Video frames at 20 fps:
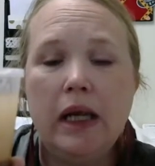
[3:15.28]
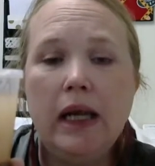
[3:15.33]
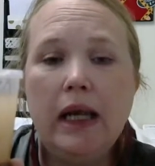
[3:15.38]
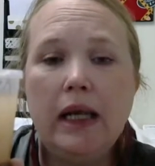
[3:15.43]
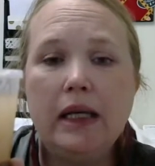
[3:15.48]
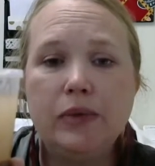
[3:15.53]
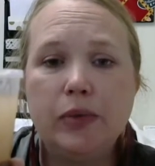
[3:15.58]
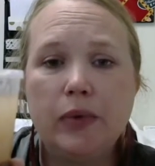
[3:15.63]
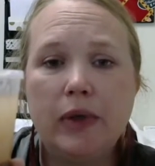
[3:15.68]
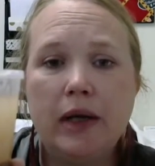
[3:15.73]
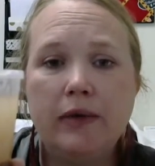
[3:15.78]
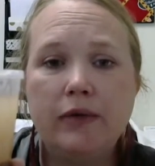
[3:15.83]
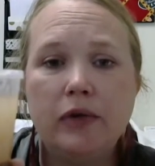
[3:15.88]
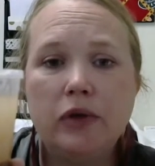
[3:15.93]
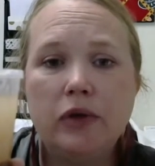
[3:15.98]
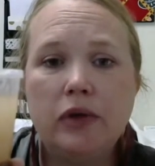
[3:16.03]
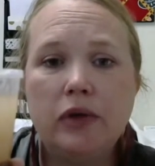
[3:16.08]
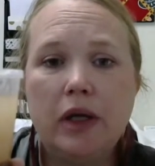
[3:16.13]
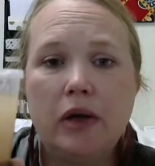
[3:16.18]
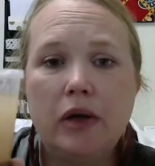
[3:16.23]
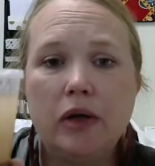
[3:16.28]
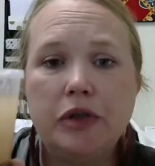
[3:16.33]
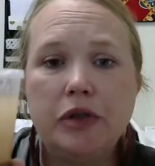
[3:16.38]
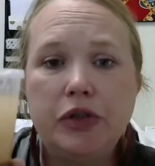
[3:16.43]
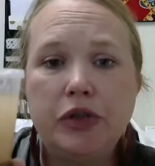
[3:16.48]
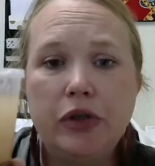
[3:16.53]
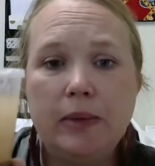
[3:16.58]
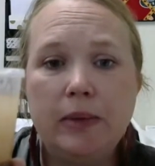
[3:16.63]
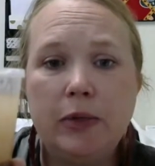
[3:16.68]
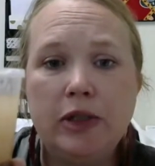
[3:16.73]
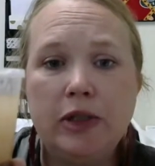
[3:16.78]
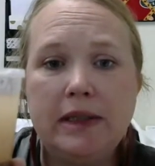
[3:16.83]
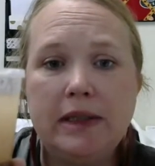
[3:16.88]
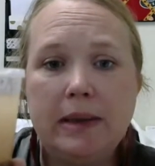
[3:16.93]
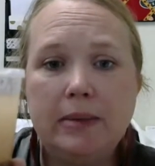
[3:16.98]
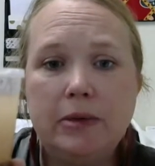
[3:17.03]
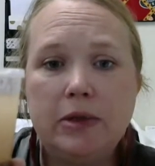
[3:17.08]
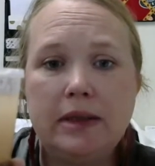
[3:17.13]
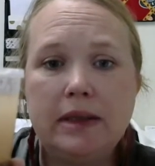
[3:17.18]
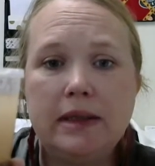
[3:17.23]
is whenever there are 2 or more
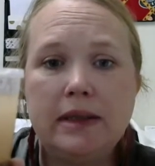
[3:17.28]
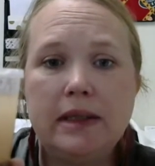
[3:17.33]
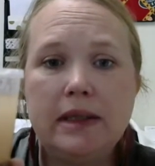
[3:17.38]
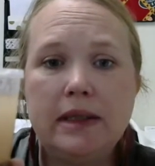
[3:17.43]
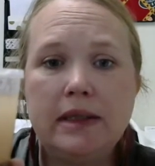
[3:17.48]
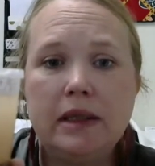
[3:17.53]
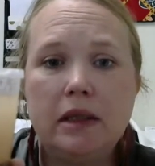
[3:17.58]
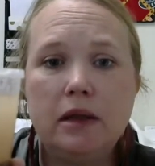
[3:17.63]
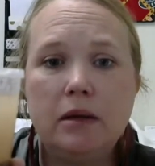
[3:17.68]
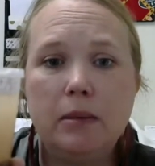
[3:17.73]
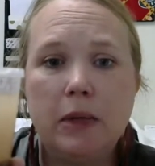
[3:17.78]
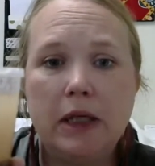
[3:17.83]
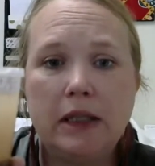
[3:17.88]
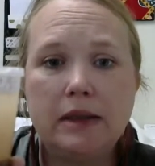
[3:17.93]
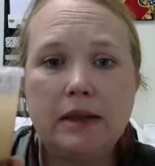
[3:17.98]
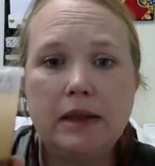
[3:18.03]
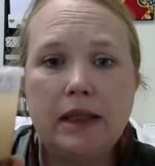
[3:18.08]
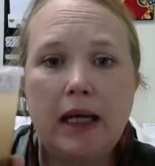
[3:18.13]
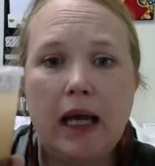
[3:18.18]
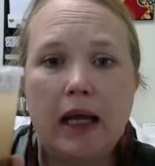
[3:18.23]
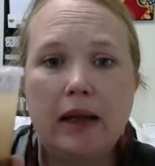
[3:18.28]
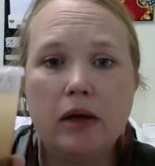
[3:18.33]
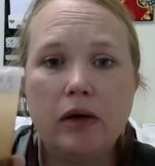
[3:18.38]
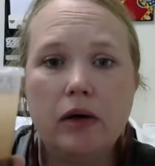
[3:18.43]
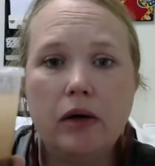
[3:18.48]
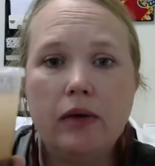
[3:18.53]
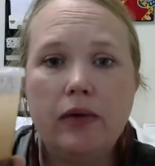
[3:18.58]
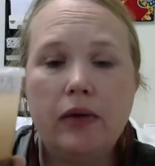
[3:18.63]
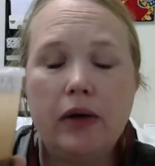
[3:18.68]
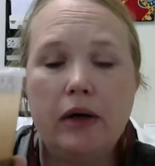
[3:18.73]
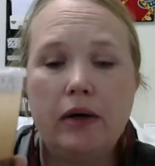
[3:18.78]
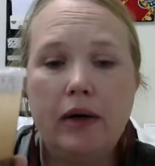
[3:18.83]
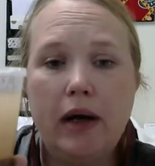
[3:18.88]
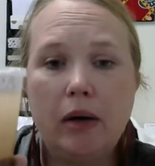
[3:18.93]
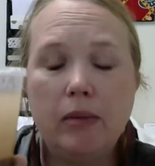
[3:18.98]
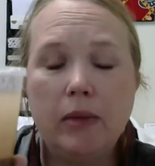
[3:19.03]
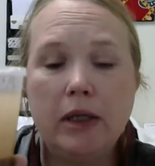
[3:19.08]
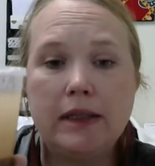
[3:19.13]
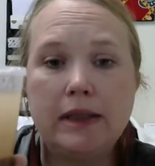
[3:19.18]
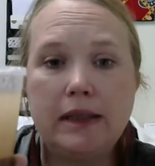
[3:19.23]
substances that are mixed together that are
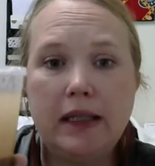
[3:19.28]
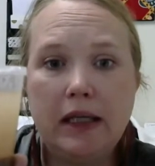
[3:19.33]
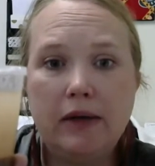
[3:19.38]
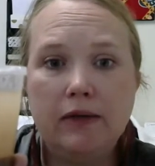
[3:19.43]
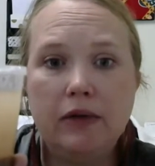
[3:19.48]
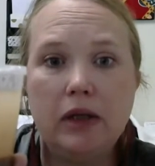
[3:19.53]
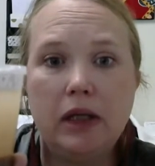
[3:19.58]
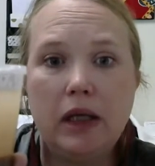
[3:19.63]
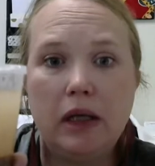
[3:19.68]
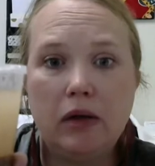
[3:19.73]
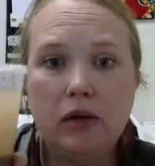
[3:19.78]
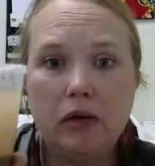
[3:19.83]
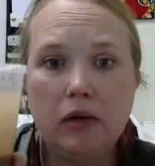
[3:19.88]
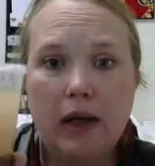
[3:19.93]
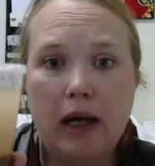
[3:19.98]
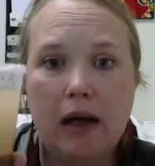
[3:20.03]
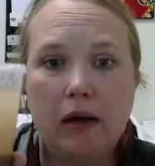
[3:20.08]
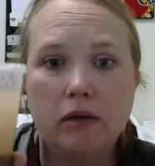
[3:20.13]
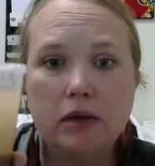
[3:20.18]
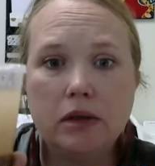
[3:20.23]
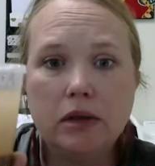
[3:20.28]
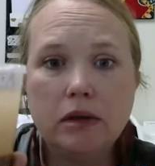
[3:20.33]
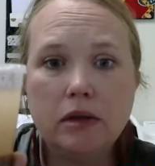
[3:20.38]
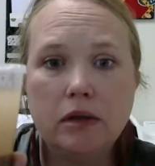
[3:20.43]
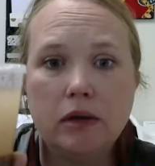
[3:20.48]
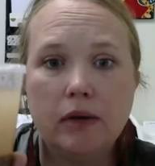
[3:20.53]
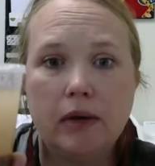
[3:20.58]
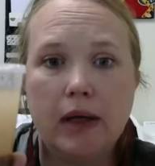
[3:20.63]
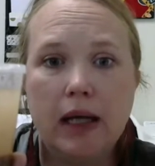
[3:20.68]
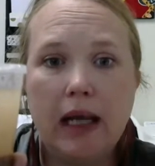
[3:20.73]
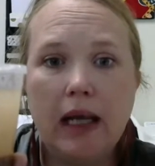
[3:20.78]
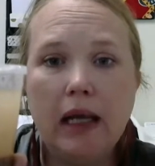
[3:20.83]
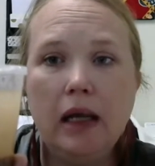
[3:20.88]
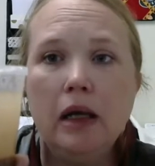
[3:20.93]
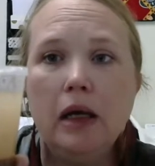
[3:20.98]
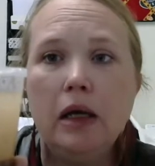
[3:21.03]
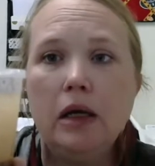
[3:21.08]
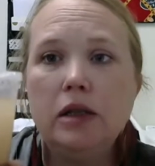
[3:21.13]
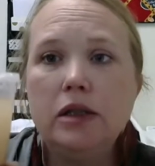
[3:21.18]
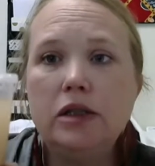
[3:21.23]
now mixed evenly throughout. Okay,
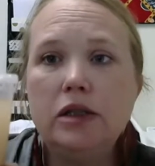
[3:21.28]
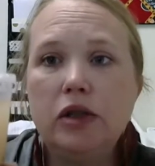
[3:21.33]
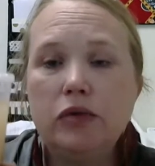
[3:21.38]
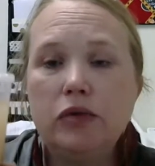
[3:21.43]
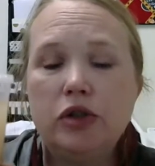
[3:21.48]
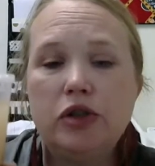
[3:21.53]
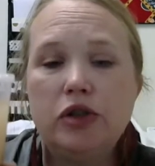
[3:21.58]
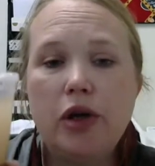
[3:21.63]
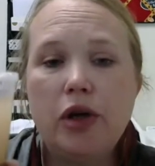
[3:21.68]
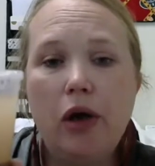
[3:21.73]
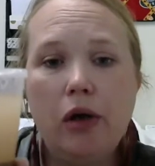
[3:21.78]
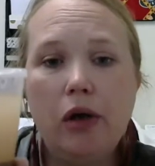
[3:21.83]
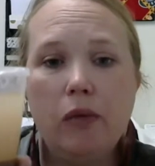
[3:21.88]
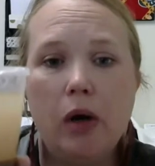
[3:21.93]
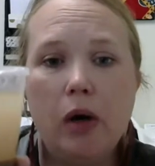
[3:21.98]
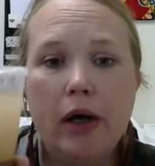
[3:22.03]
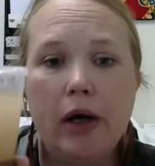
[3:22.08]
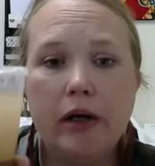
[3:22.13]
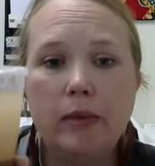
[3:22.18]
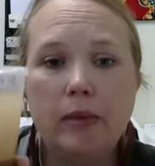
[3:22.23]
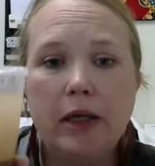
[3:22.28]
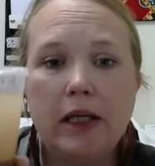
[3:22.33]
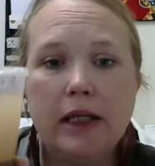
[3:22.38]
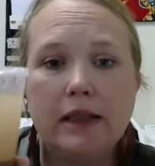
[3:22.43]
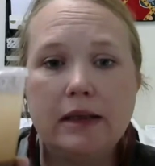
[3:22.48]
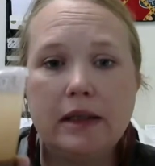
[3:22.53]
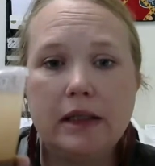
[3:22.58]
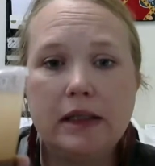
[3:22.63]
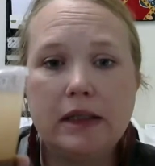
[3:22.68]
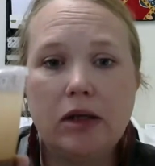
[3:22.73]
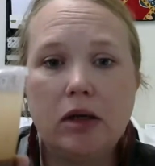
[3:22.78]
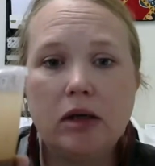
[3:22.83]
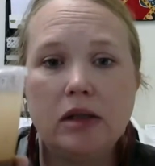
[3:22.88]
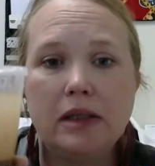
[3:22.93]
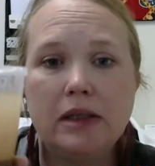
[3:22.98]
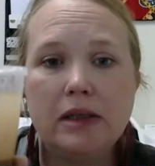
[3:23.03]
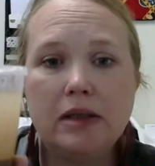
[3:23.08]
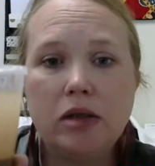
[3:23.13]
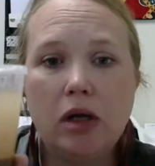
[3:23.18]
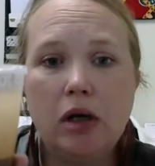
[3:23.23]
so salt water, because the salt
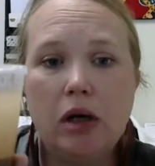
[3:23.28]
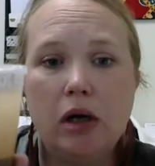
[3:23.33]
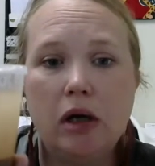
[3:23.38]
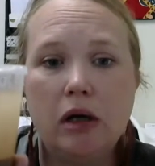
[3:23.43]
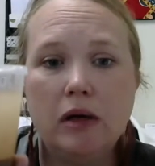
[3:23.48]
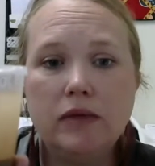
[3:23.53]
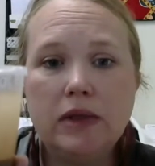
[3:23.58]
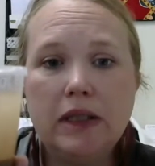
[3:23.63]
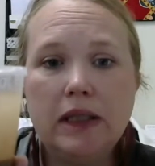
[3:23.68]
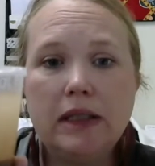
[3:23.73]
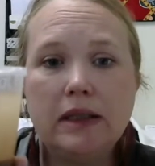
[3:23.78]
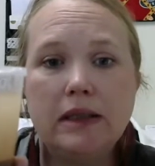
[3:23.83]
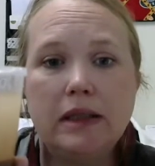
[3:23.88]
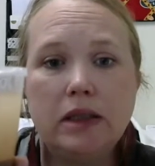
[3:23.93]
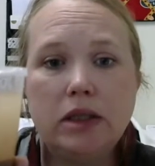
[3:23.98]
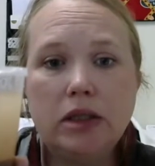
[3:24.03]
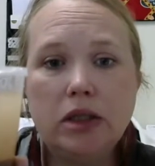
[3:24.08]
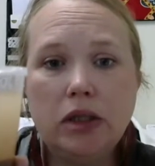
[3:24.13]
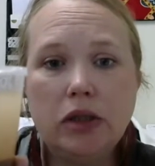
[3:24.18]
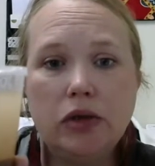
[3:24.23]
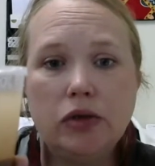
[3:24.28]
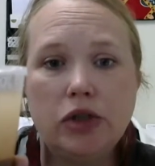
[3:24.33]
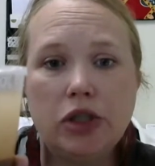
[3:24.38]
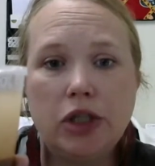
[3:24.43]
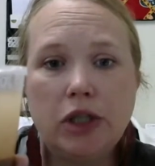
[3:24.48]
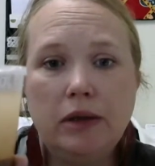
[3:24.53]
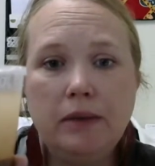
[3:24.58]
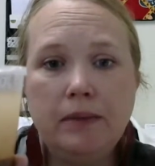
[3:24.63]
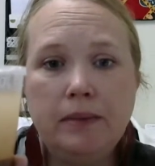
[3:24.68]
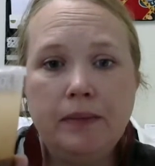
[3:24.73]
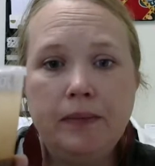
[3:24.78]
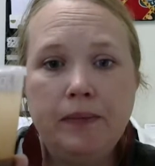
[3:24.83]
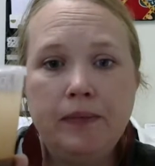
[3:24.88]
dissolved, it is a solution.